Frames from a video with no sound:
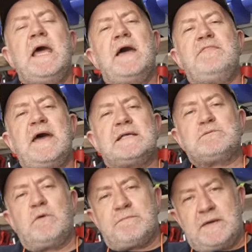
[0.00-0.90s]
And
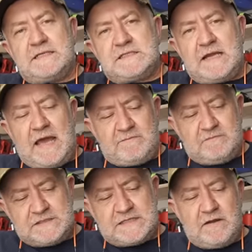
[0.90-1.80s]
that's what makes it
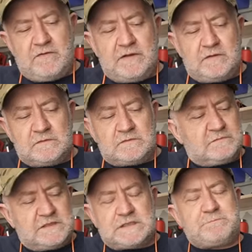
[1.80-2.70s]
adversarial,
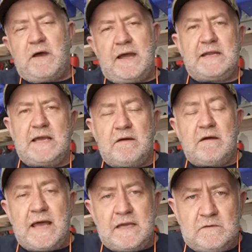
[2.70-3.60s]
despite how
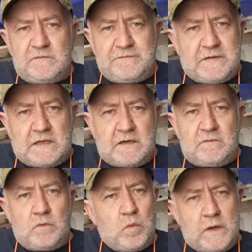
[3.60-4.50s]
hail
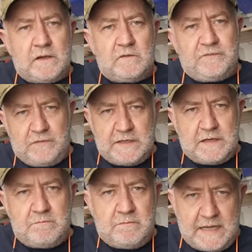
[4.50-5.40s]
fellow well
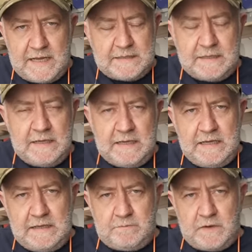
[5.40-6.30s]
friggin' met
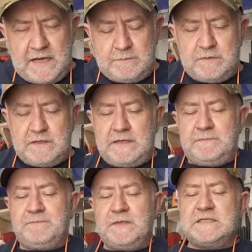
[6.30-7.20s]
it might be.
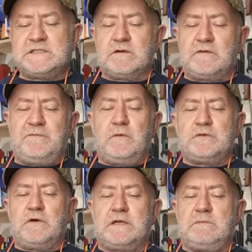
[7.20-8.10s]
So I've got four
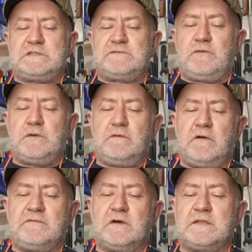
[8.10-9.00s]
documents for you.
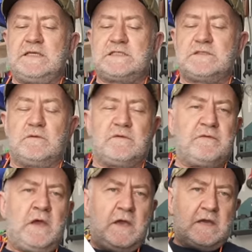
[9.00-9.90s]
I've got this sort of
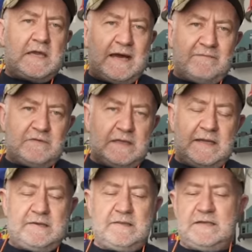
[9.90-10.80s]
cover
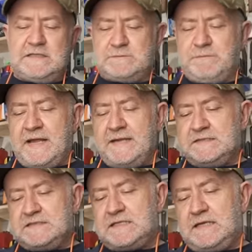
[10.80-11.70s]
letter that
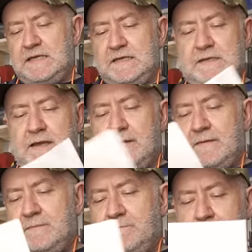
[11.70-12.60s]
explains the
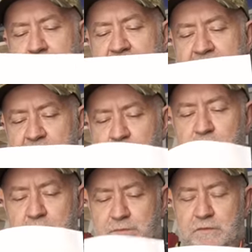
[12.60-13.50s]
main
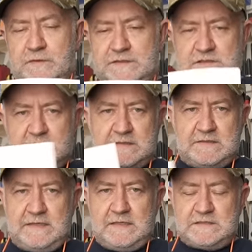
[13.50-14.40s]
bullet points to the
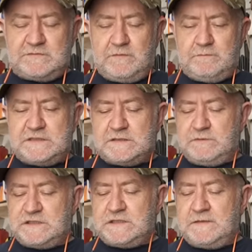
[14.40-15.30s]
dealers from
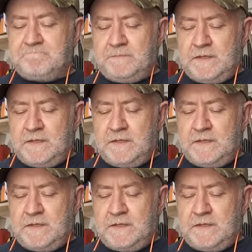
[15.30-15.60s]
Mitsubishi.